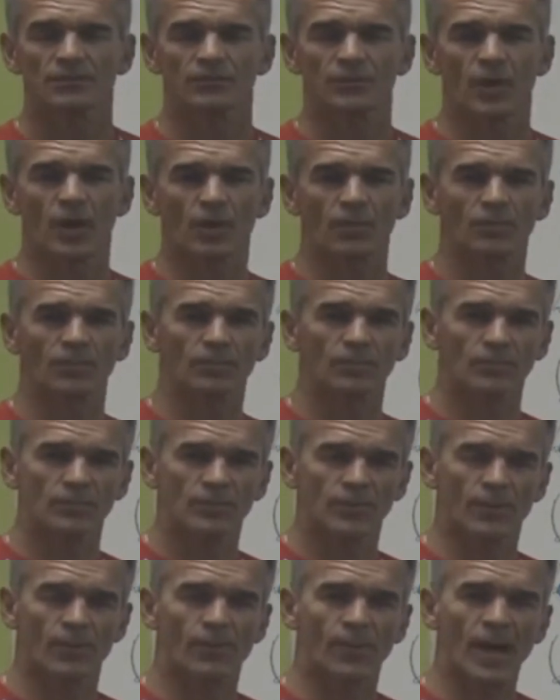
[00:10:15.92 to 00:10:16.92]
from
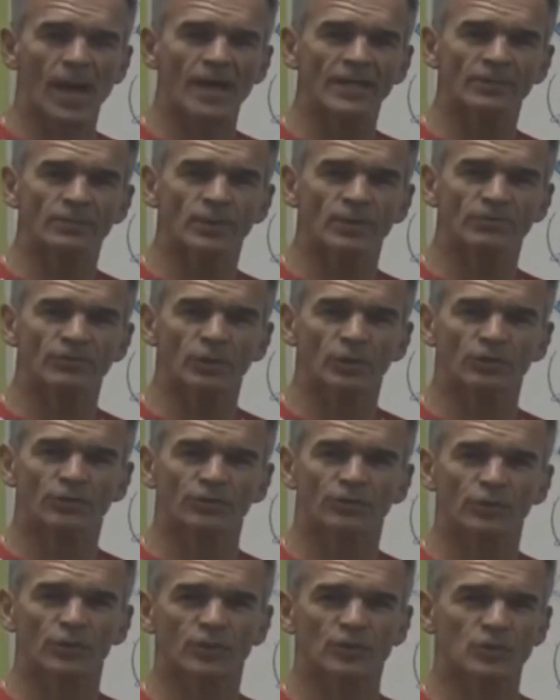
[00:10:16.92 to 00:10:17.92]
the bottom of your
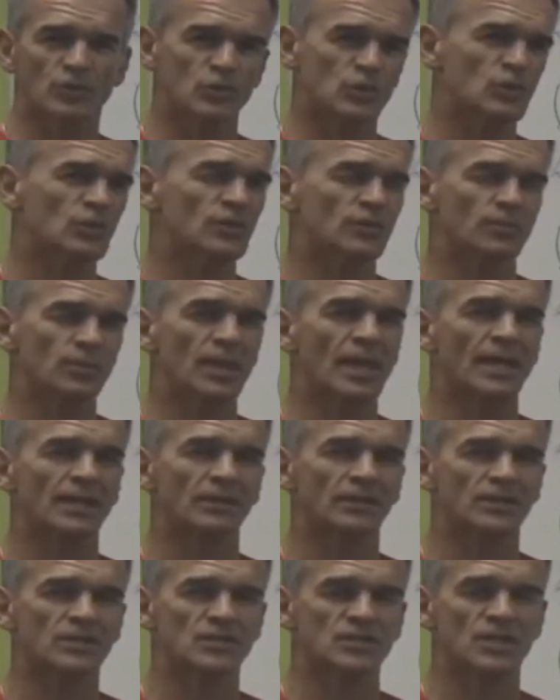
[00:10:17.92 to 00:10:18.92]
foot to the
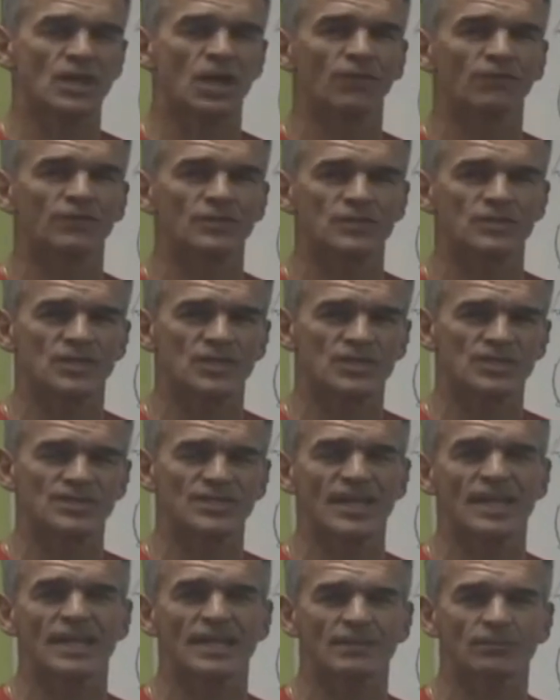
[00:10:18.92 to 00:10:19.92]
pedal itself is the
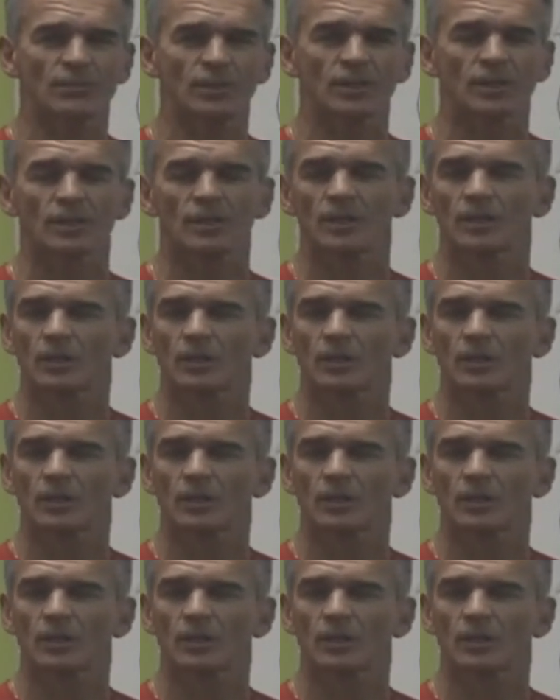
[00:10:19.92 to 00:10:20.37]
same